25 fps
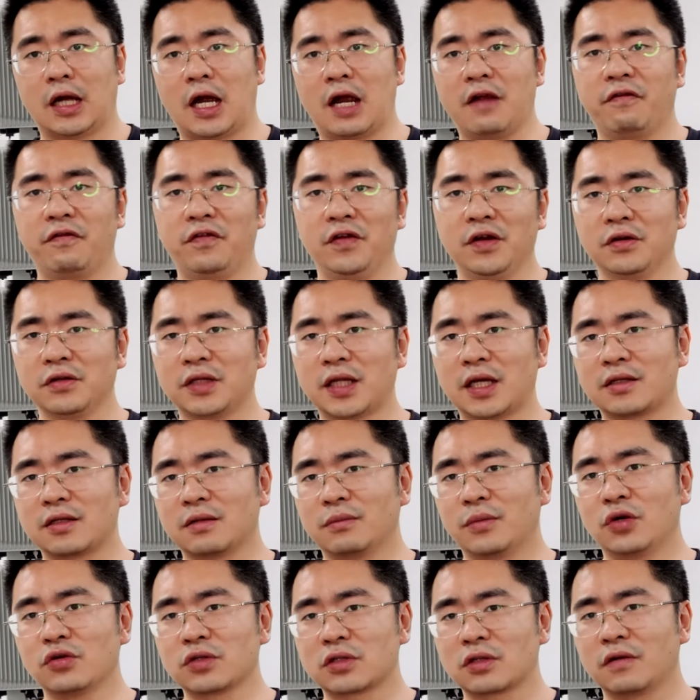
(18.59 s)
I feel
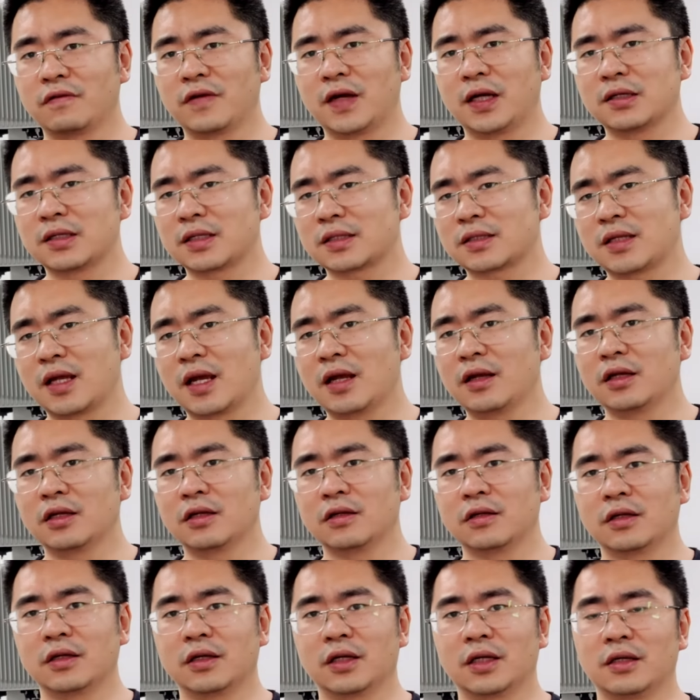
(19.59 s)
that most of our
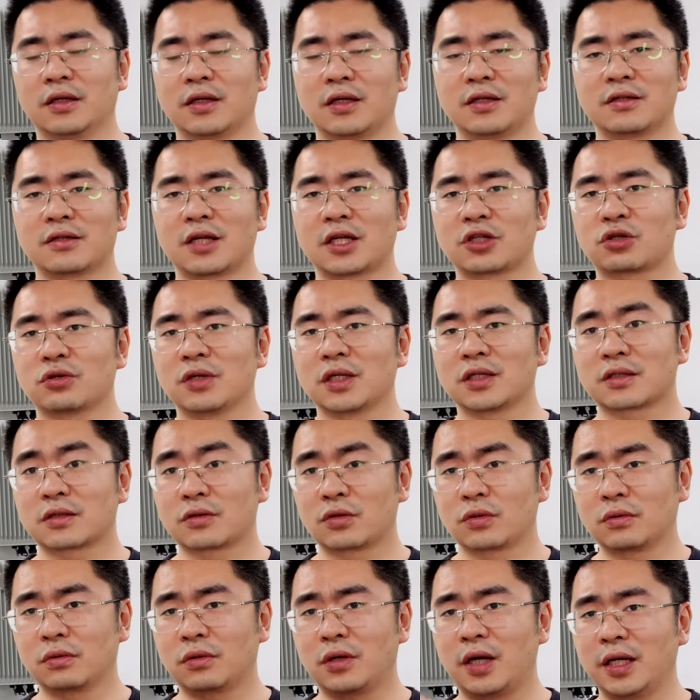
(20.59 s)
understanding in the industry
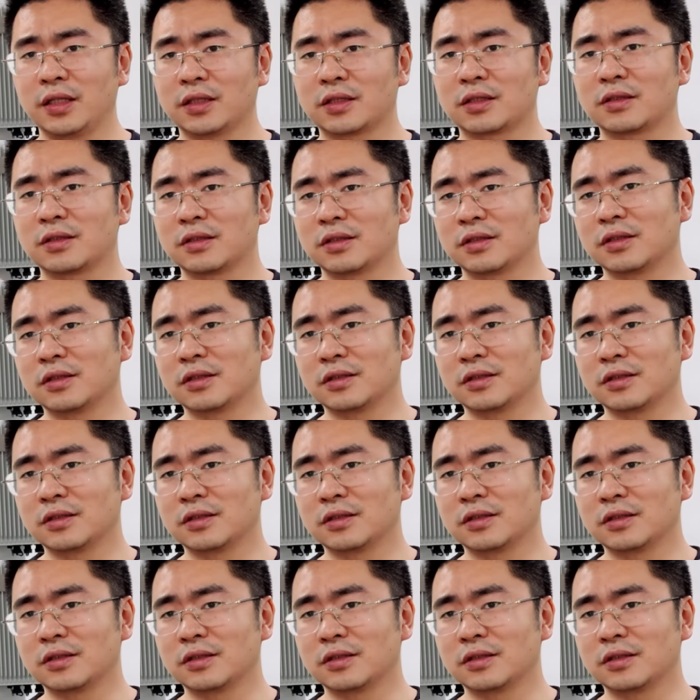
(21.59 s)
is quite